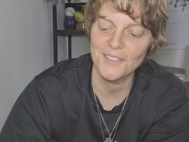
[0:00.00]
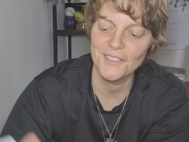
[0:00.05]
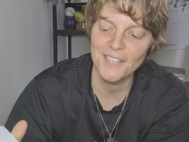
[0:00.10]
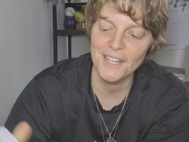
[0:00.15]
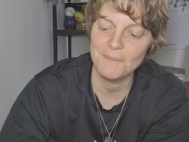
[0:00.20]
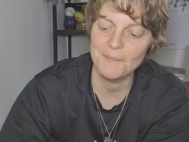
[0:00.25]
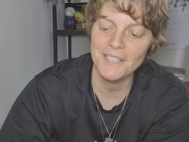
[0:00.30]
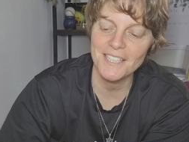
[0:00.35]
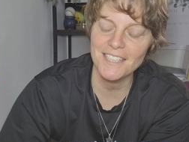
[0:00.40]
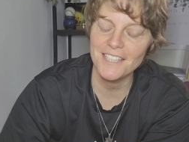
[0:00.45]

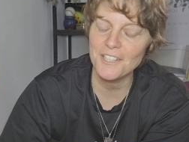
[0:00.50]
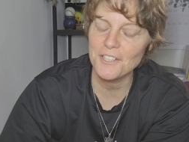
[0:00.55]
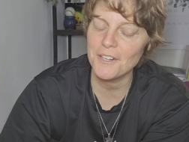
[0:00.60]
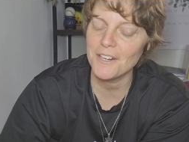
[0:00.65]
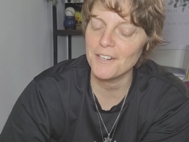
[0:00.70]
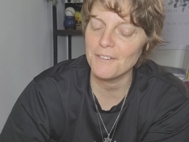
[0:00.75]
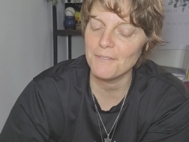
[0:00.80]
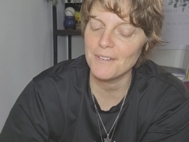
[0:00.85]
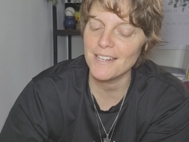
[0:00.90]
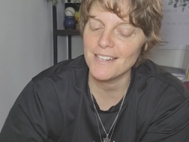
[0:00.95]
I'm not gonna try
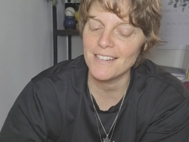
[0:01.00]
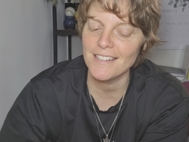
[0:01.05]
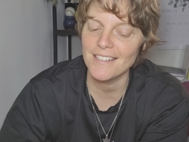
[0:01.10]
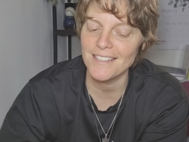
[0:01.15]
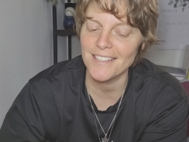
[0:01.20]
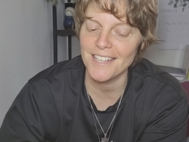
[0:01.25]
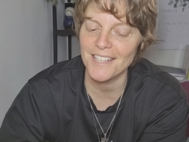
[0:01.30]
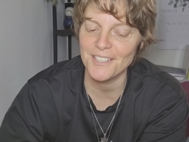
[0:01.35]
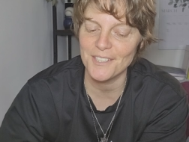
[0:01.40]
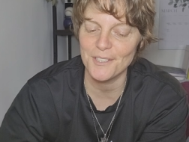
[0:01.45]
and read into
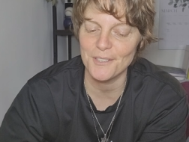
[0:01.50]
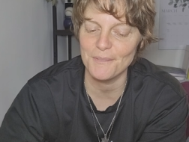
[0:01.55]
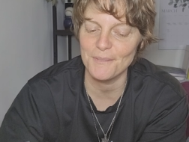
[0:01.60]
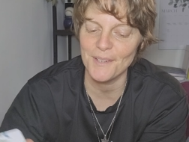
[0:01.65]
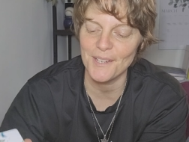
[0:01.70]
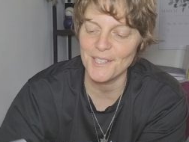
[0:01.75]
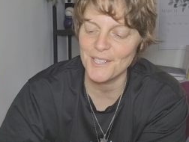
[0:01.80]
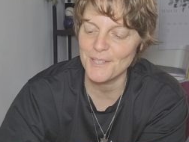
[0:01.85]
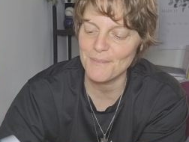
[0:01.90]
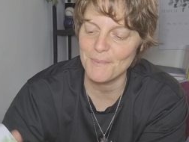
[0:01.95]
that too
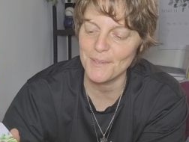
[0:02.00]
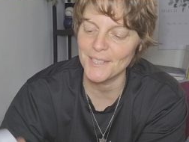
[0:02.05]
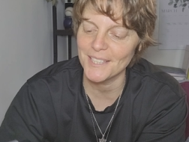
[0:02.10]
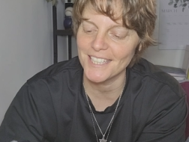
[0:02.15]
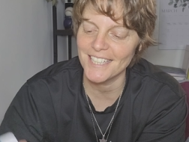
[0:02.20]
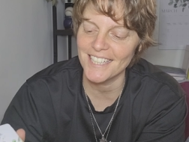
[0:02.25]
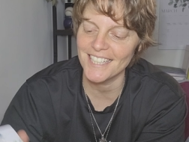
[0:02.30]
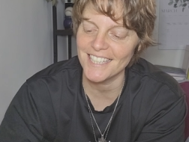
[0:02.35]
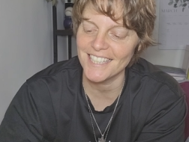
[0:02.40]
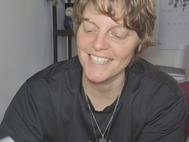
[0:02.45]
much, but
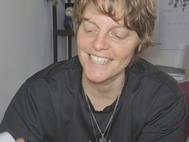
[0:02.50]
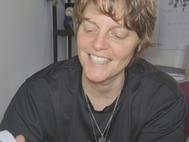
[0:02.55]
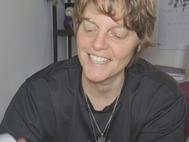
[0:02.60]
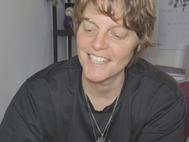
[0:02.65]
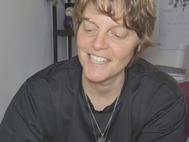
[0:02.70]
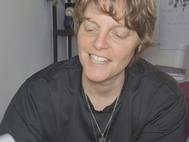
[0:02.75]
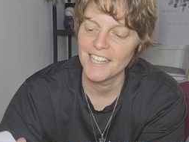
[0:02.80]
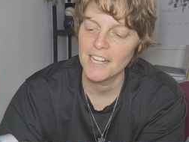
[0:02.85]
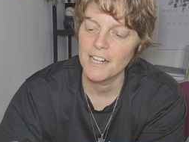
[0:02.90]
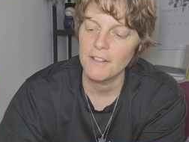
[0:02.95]
like
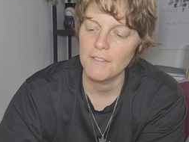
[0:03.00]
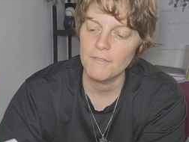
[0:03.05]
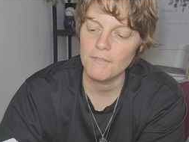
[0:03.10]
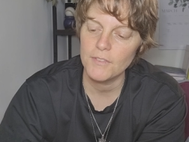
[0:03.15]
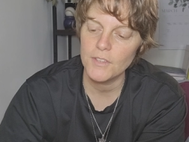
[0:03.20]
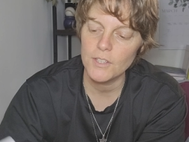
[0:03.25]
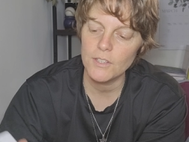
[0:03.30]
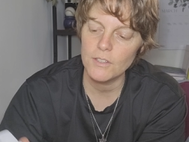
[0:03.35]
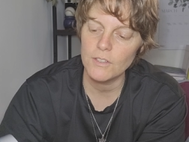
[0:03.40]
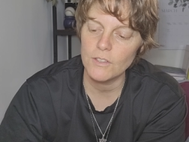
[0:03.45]

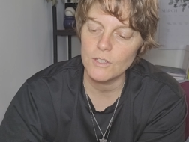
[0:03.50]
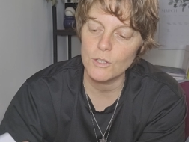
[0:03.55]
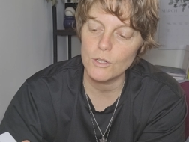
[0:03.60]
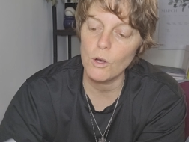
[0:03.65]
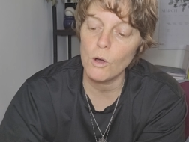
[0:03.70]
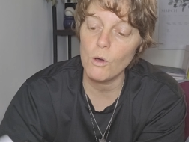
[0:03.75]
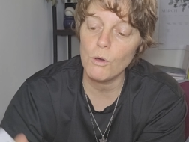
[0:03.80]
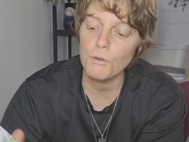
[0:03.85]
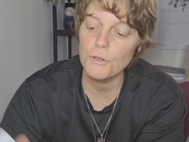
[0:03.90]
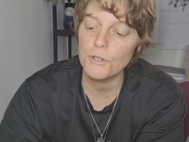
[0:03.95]
the the
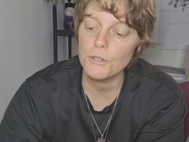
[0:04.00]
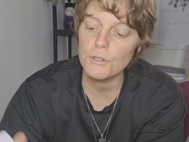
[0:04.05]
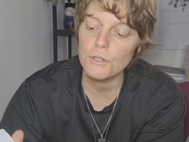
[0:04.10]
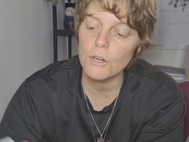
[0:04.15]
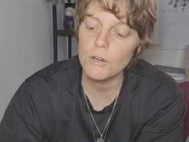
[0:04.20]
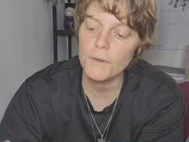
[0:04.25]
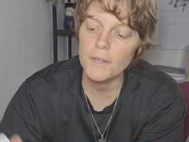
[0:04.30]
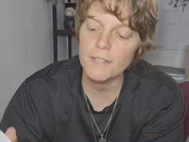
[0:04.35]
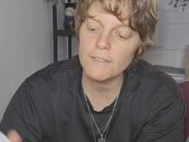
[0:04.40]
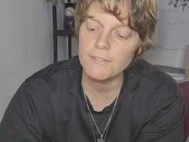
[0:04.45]
goal you're
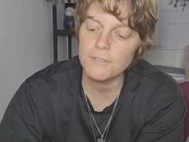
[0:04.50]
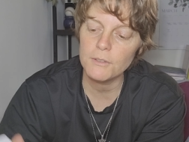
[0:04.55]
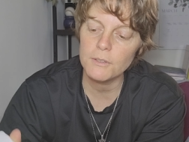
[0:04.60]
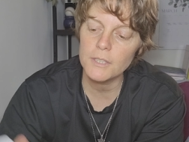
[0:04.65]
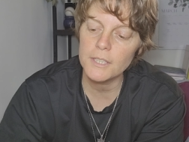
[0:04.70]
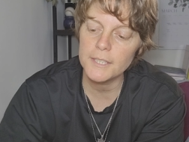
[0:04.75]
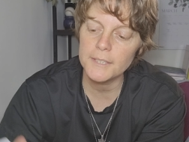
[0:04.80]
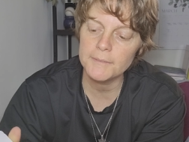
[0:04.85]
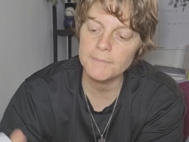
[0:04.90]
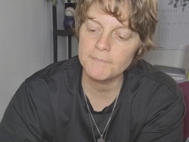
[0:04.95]
going
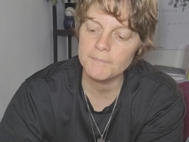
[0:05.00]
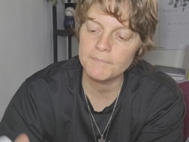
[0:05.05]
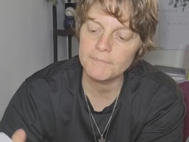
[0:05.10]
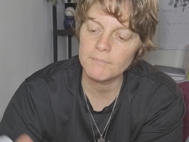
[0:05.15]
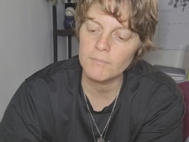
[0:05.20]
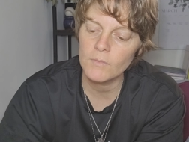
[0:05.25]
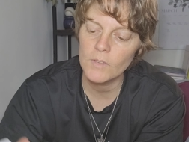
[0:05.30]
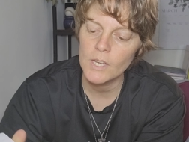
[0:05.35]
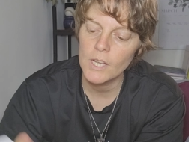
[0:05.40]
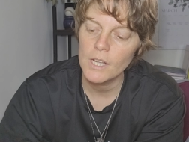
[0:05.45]
for,
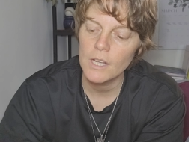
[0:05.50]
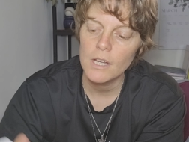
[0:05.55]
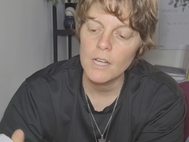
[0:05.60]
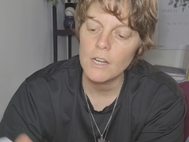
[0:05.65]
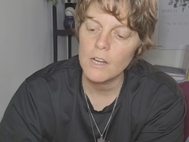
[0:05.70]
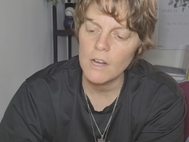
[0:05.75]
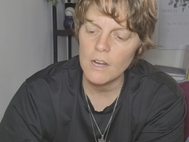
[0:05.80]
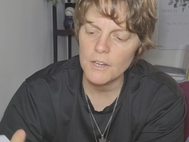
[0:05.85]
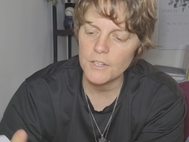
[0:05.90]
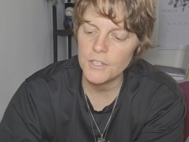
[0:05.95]

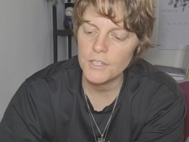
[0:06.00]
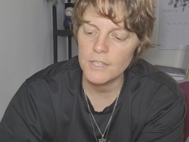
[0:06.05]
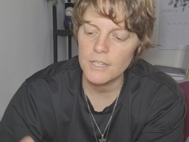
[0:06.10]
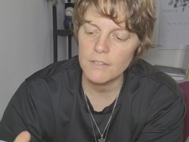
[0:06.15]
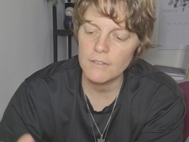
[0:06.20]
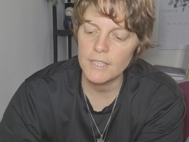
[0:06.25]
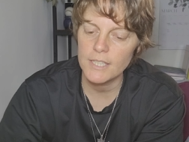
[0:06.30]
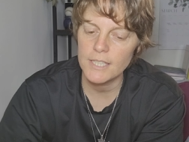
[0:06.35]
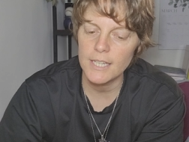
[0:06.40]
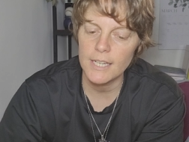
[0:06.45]

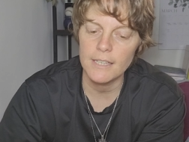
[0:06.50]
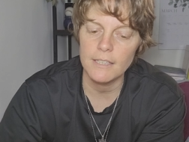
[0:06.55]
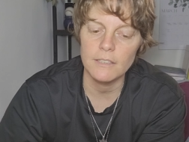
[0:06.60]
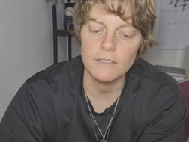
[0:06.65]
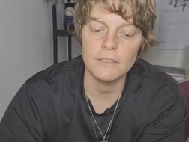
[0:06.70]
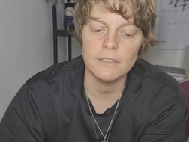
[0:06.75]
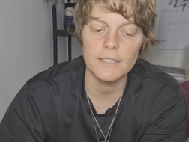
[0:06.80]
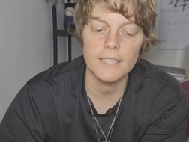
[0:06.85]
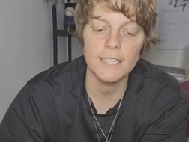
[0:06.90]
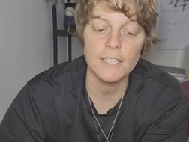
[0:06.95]
cautionary
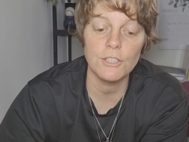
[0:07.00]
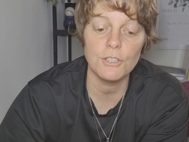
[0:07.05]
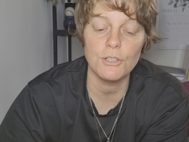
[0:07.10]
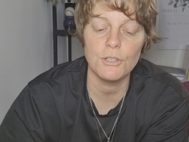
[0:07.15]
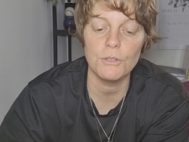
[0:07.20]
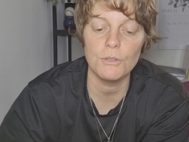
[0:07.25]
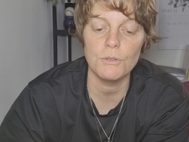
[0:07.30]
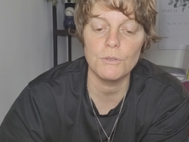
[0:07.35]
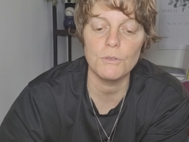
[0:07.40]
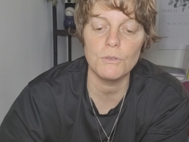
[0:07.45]
tale. It's
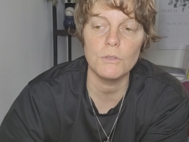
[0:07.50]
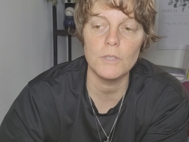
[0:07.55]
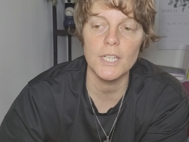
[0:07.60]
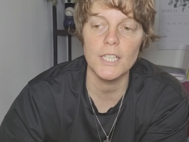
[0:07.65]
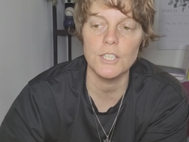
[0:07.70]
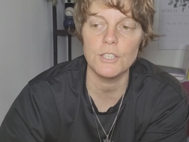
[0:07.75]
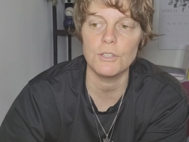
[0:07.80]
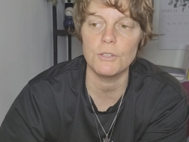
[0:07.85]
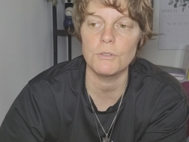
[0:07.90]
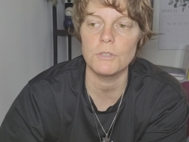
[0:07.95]
too
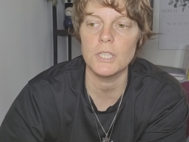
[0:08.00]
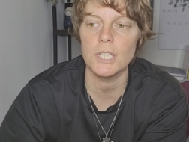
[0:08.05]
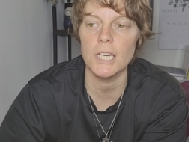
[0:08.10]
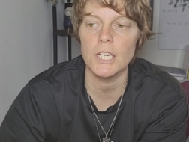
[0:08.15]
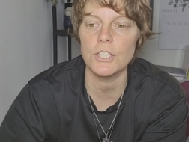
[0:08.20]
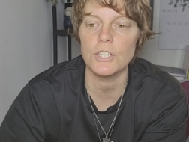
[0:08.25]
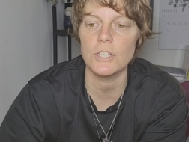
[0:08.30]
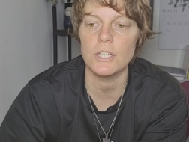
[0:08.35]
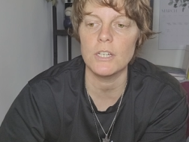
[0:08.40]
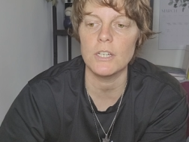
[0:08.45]
it's too
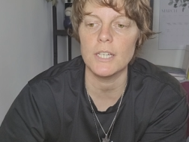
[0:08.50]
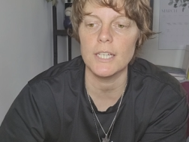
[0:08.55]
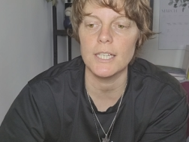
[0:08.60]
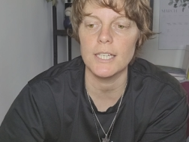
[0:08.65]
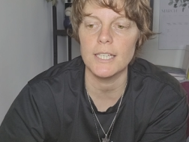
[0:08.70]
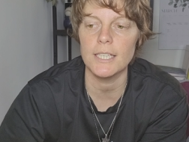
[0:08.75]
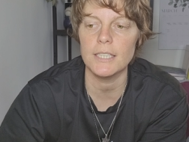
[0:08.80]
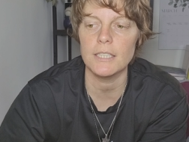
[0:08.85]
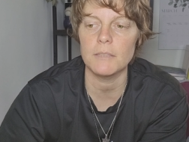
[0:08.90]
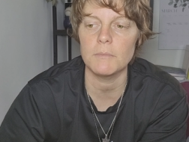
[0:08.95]
stationary.
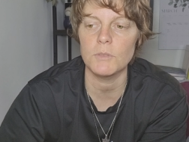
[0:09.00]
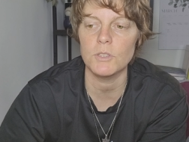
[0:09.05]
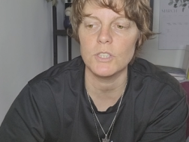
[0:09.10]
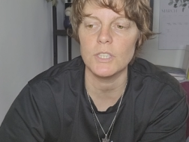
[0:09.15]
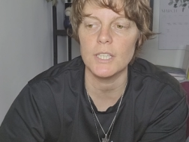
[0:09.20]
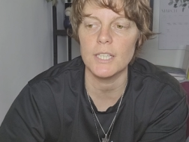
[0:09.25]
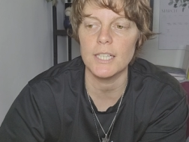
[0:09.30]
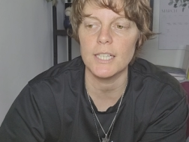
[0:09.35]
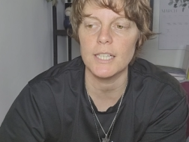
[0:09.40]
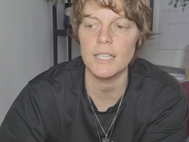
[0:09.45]
It's almost
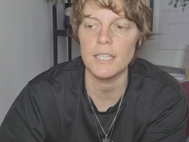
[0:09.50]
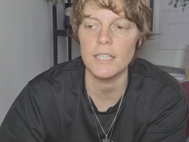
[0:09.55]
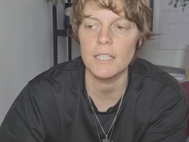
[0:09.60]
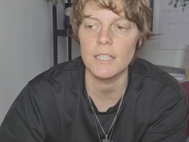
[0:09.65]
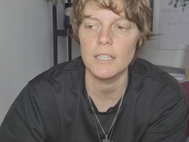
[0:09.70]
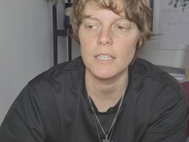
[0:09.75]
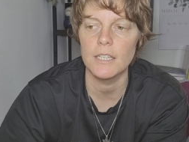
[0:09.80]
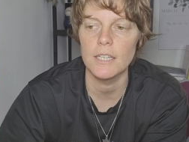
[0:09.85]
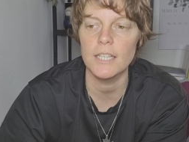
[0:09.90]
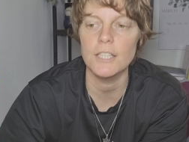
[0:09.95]
like
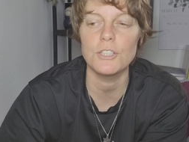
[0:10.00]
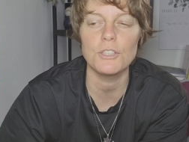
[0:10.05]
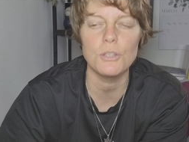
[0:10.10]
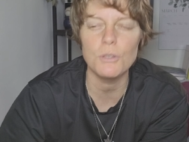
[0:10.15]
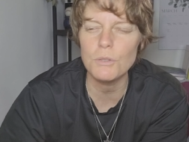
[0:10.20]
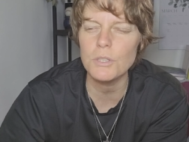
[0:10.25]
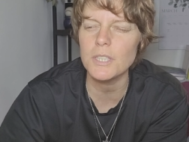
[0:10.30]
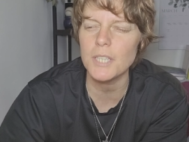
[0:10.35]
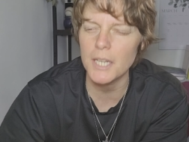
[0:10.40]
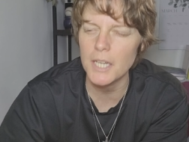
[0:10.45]
it's too
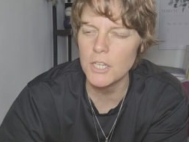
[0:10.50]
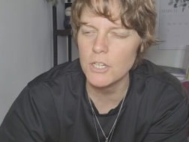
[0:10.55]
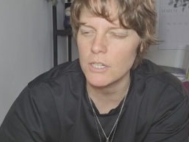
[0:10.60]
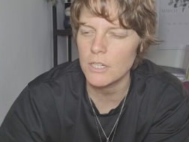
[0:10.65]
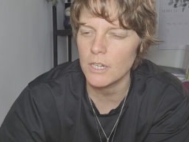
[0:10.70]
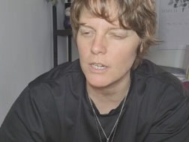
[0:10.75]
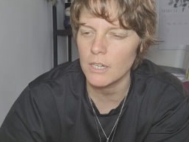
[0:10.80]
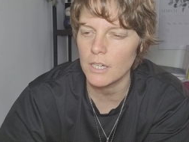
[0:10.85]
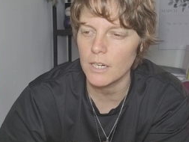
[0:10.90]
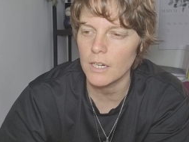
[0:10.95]

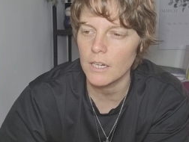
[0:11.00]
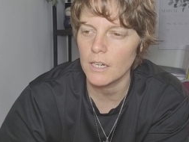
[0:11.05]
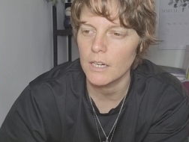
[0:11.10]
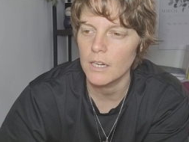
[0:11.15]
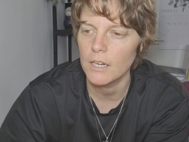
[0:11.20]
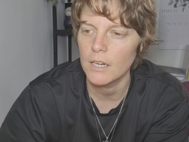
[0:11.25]
stationary.